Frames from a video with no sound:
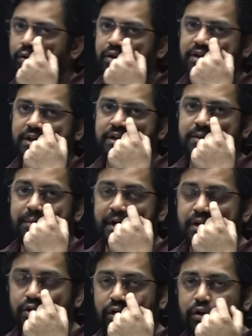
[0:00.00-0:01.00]
questions
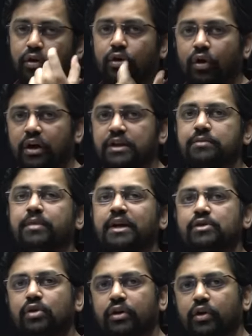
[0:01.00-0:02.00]
based on your knowledge,
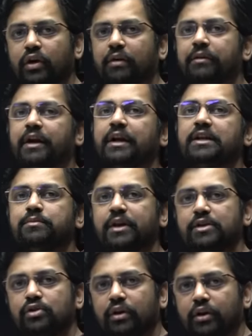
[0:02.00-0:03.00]
based on your awareness,
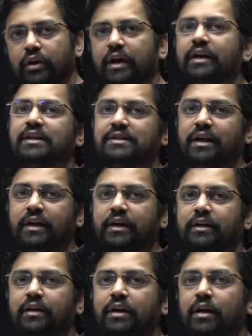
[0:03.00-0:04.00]
based on your understanding,